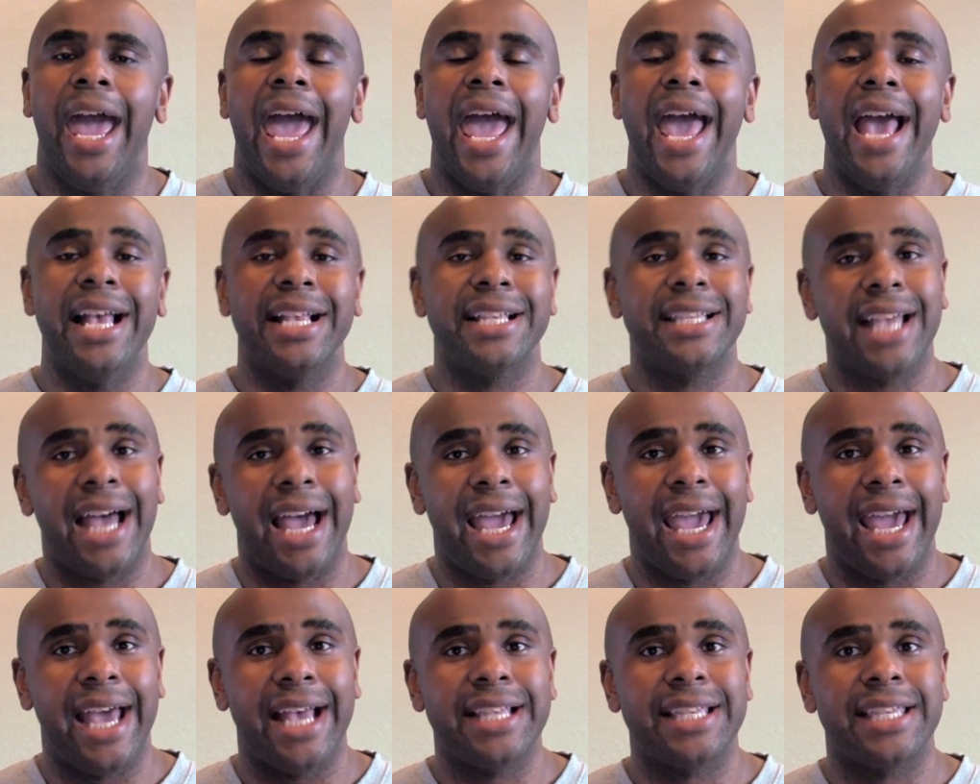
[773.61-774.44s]

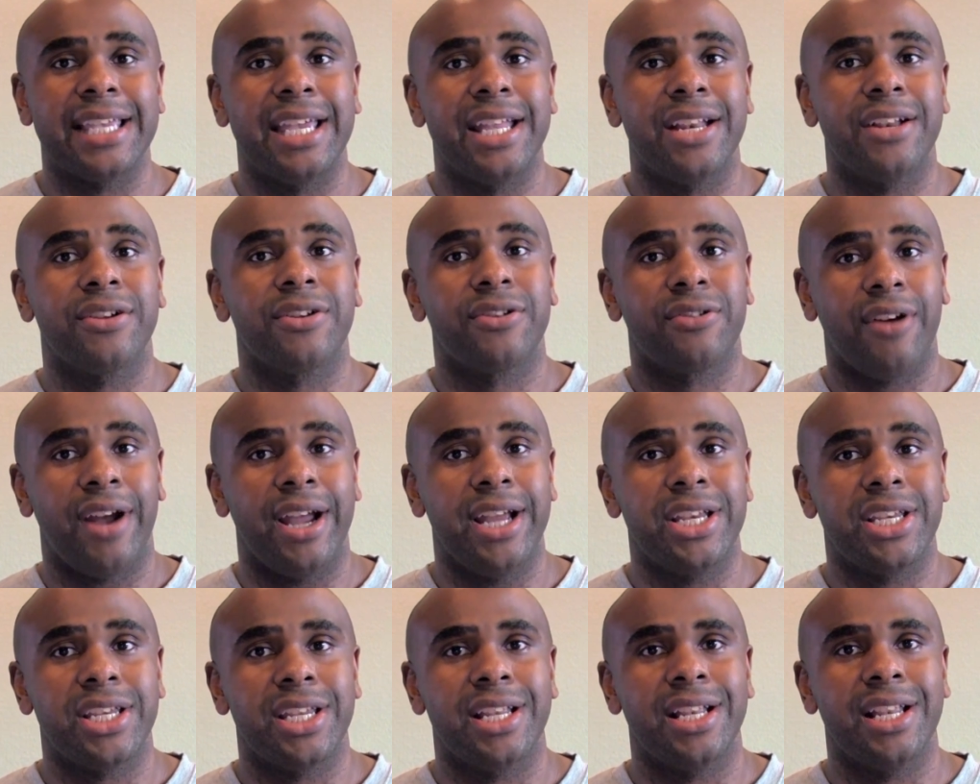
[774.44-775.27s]
SIS
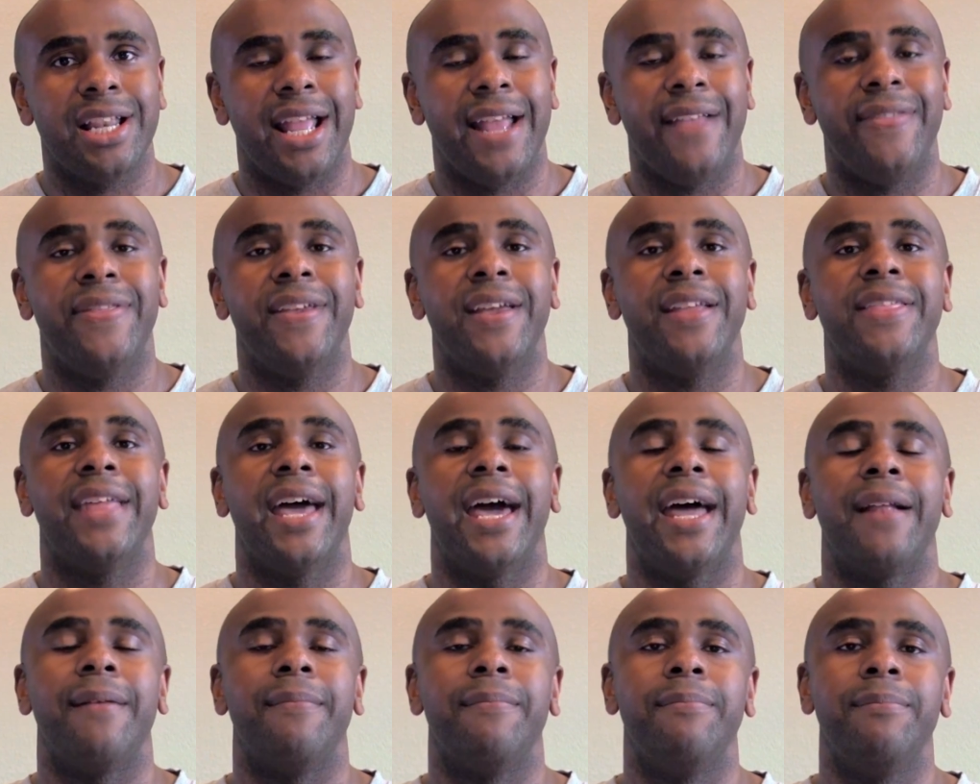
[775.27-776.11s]
integration, and then
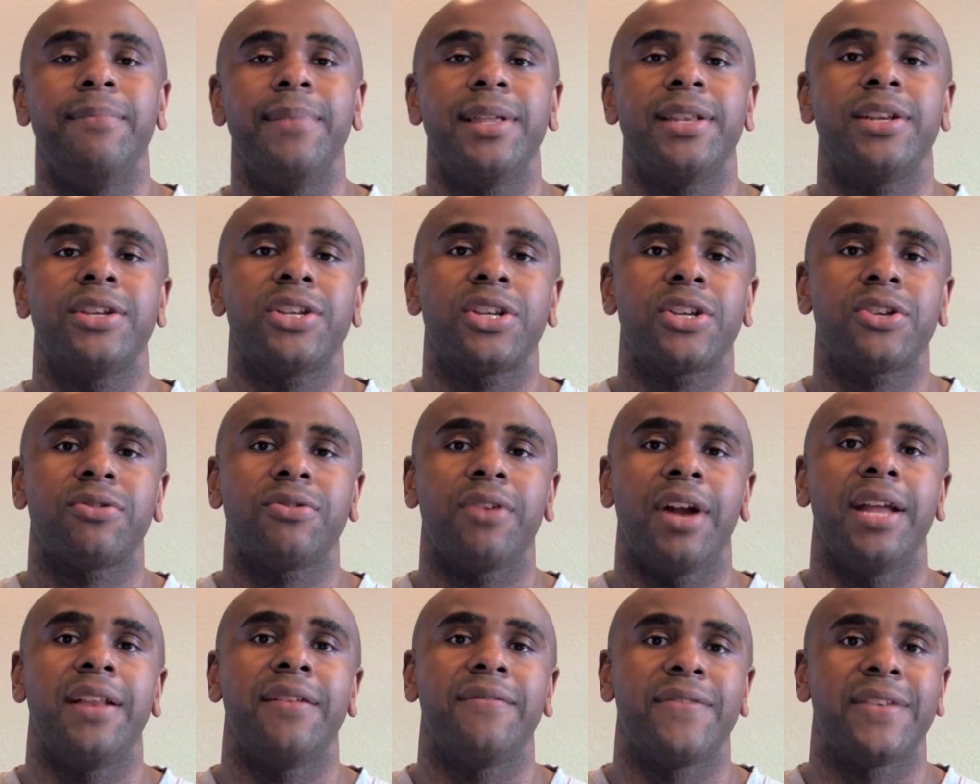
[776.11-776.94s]
that
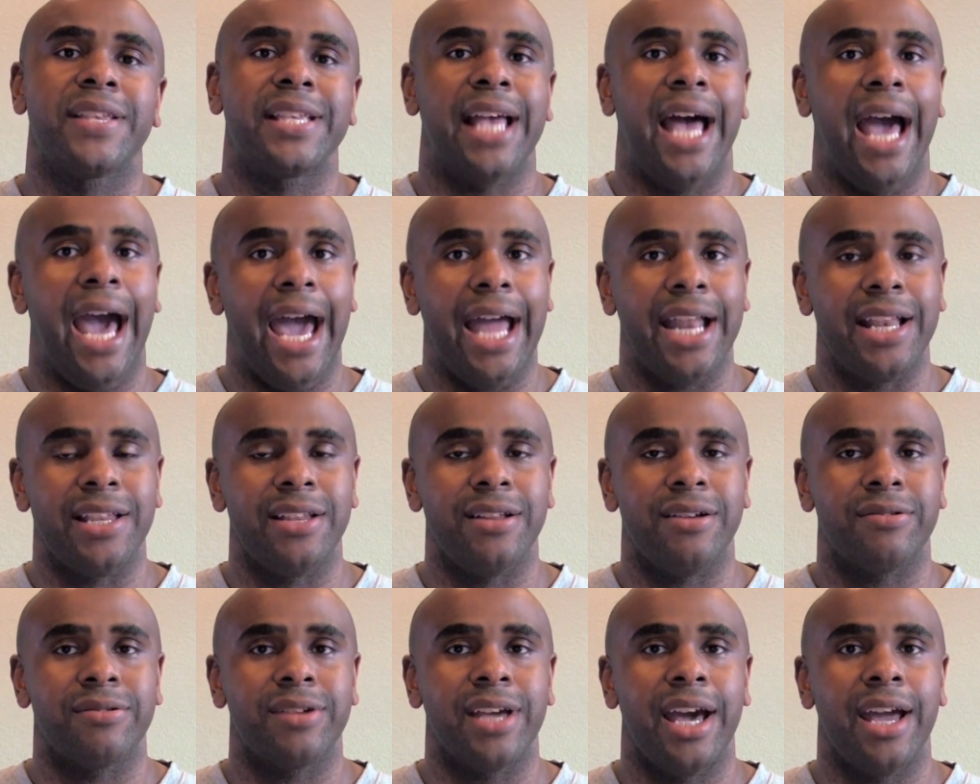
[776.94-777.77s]
administrative side,
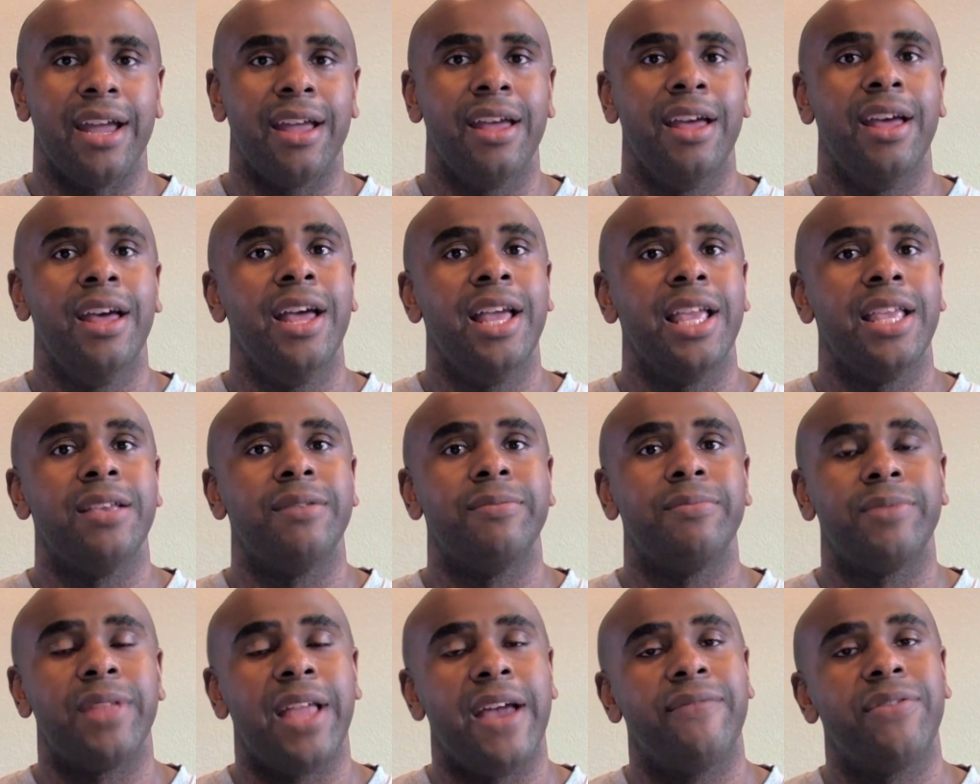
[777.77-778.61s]
okay? You
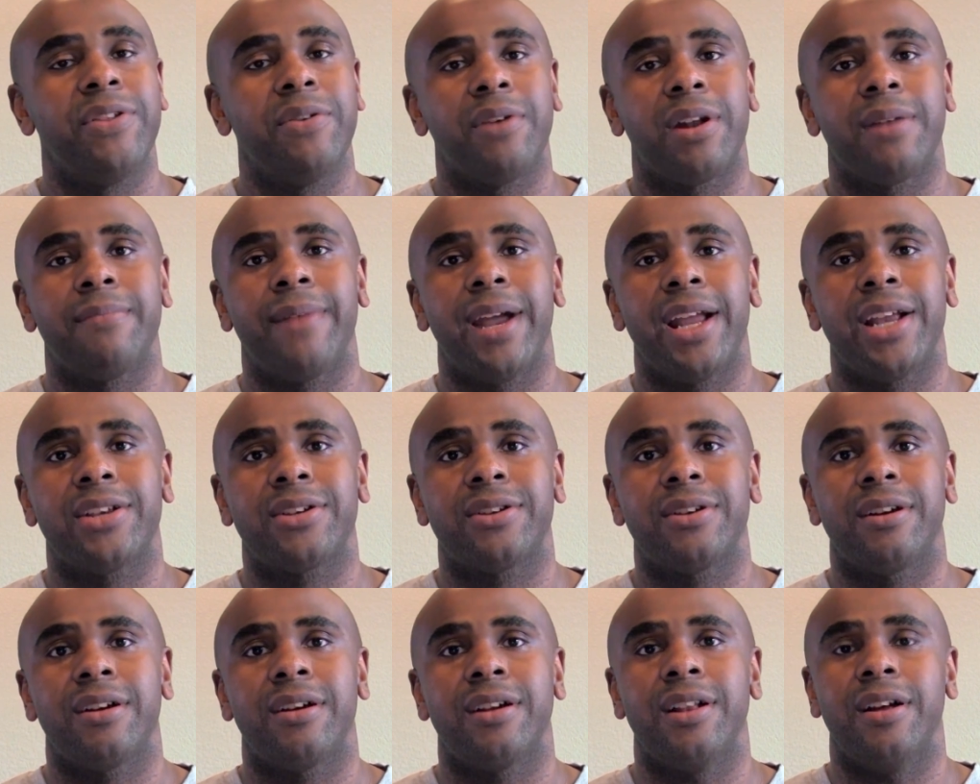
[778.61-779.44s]
definitely want to make
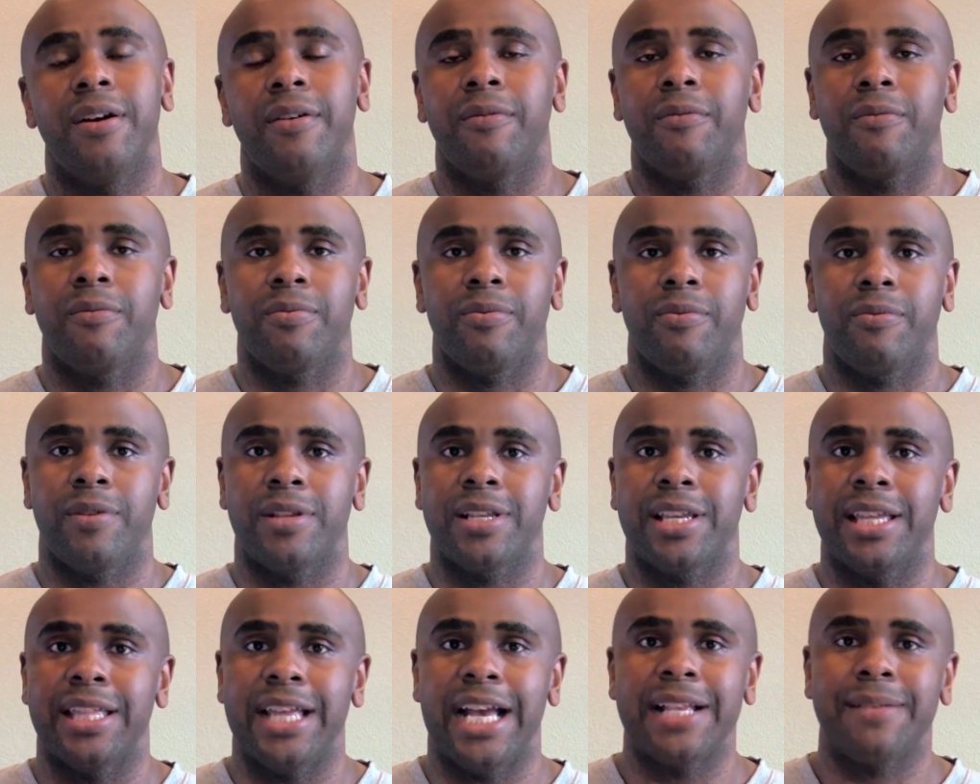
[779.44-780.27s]
sure,
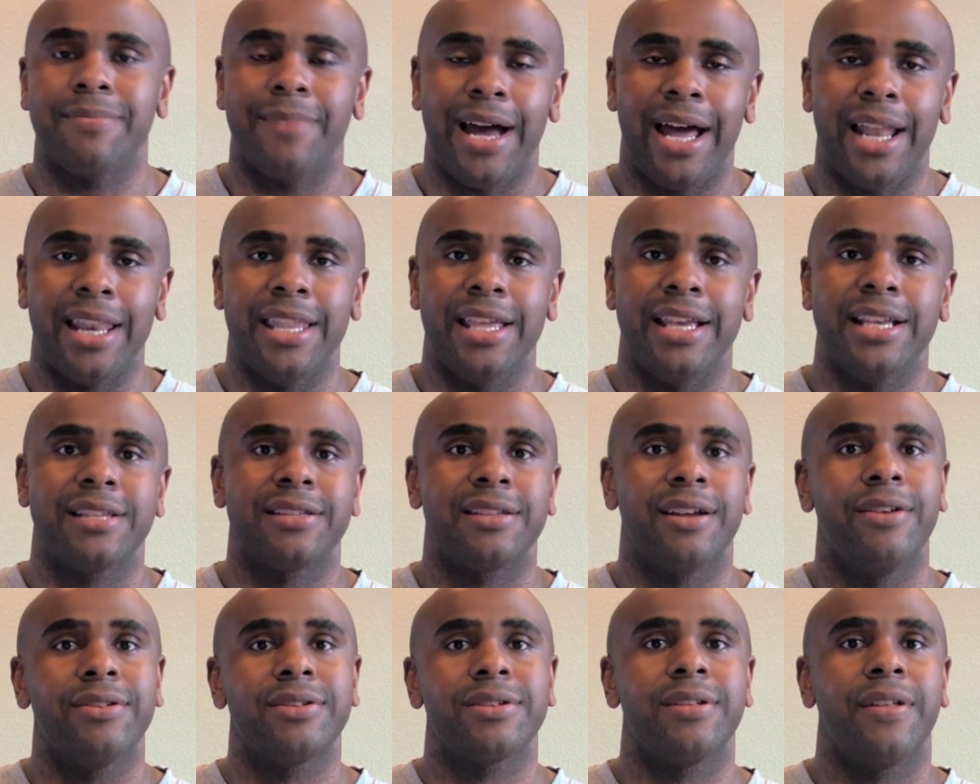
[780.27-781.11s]
once again, that's my list.
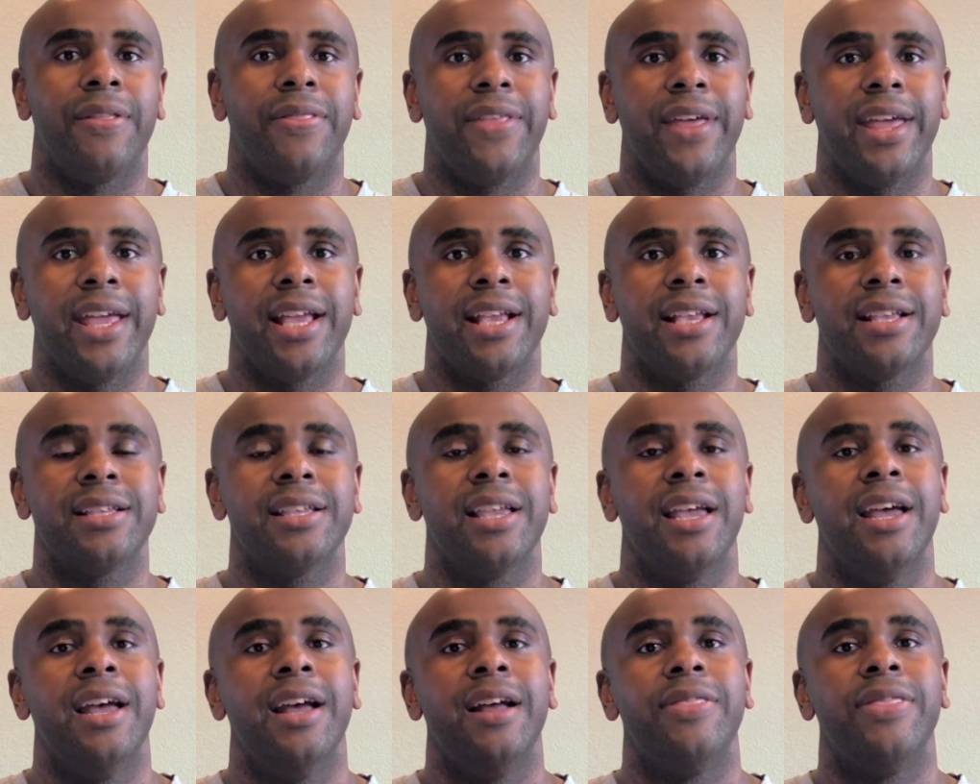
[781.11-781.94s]
Those are the things
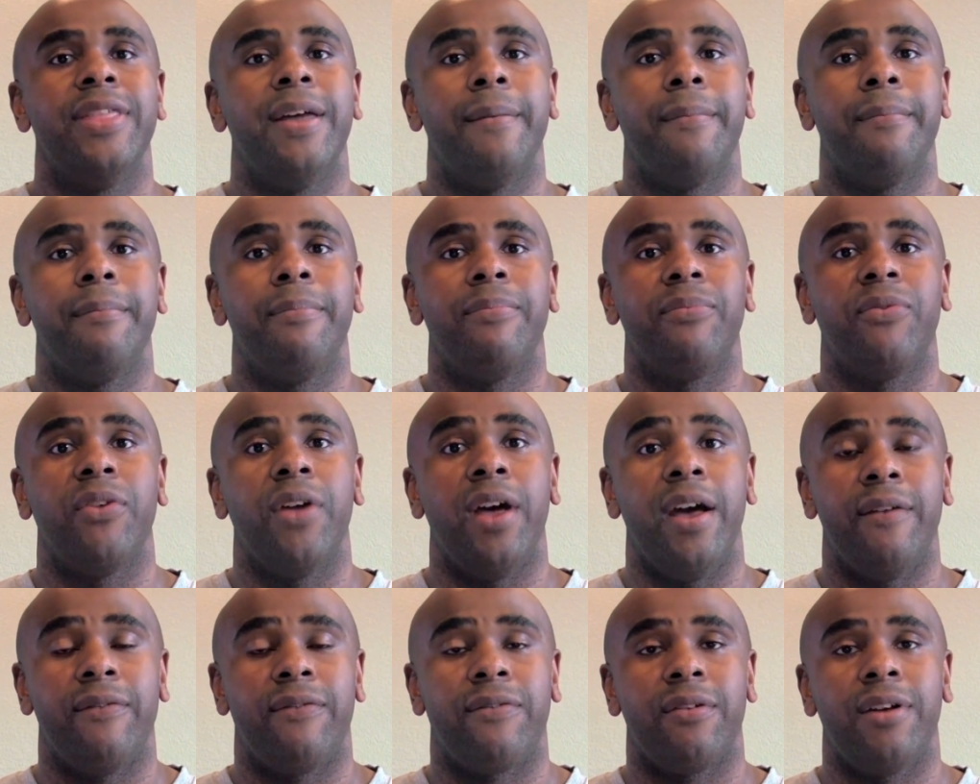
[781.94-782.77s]

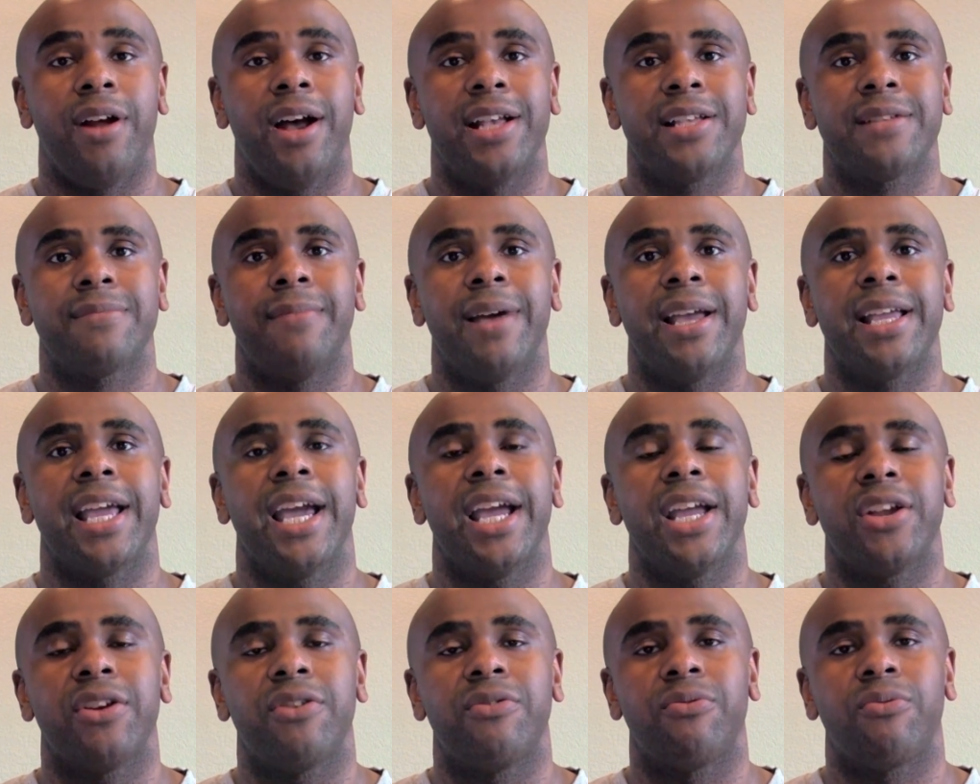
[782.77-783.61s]
that for us make
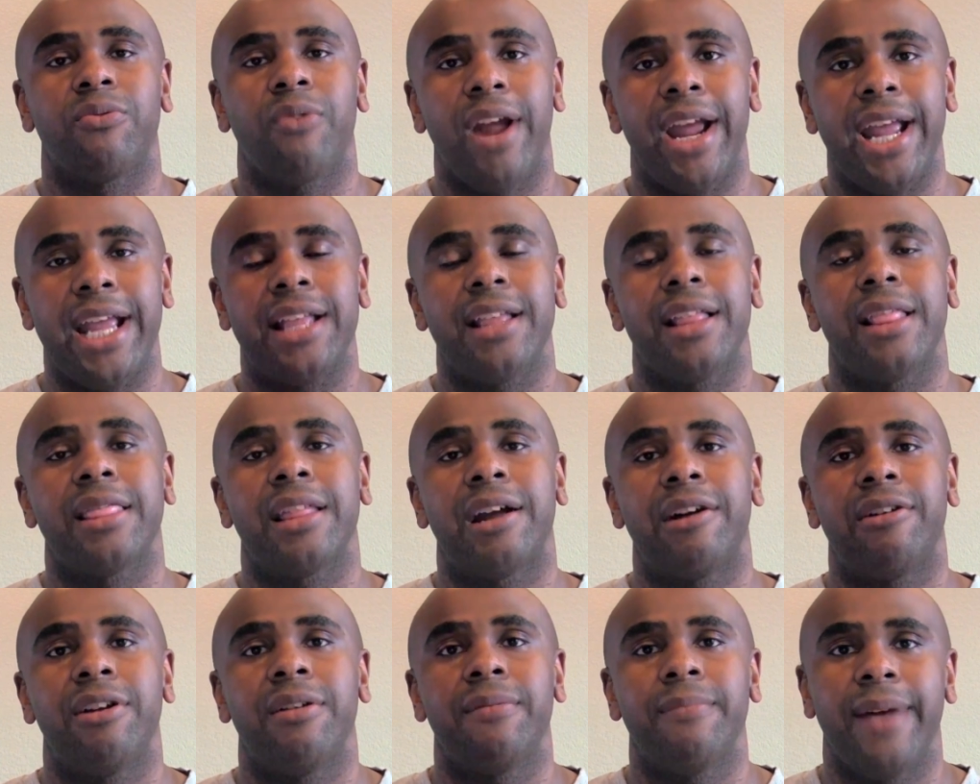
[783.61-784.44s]
a great
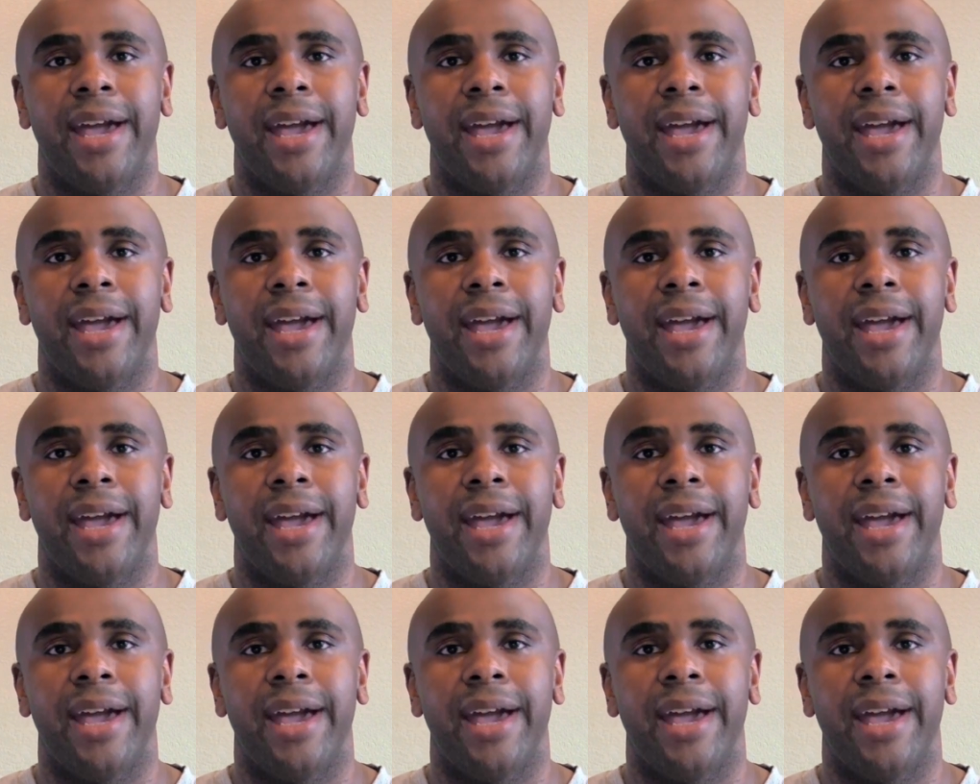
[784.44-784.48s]
learning